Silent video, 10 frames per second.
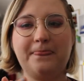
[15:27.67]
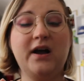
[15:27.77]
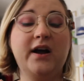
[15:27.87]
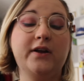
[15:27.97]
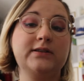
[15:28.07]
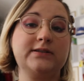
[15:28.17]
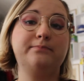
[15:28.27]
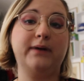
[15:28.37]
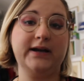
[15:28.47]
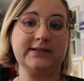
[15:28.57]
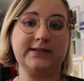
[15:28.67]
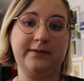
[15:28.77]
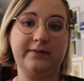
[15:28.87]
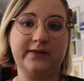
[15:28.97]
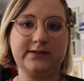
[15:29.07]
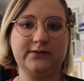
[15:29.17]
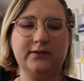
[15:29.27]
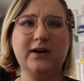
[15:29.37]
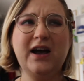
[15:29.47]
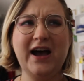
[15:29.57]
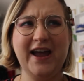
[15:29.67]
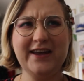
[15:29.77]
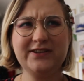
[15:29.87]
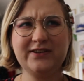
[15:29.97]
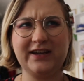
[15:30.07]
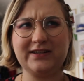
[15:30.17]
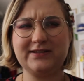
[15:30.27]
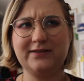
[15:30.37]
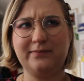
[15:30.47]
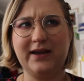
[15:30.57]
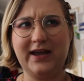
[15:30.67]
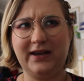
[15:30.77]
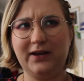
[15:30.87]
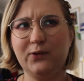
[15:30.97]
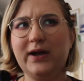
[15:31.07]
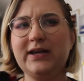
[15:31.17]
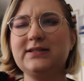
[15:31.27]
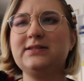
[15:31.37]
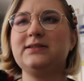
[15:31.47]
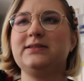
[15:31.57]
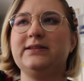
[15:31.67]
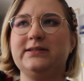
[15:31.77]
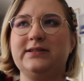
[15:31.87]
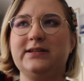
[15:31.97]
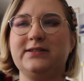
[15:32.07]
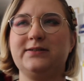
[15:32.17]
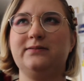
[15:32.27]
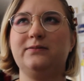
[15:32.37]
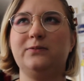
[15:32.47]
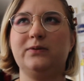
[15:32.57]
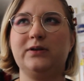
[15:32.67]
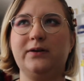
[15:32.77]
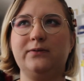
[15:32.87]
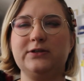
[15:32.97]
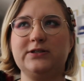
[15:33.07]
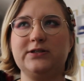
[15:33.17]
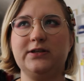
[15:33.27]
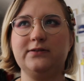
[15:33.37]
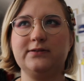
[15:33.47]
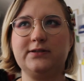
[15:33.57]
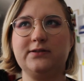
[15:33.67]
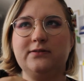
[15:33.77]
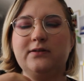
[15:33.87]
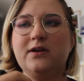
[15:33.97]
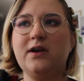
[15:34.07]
I got some bias tape at the store. I had to get some anyways, since it's what I wanted to use to,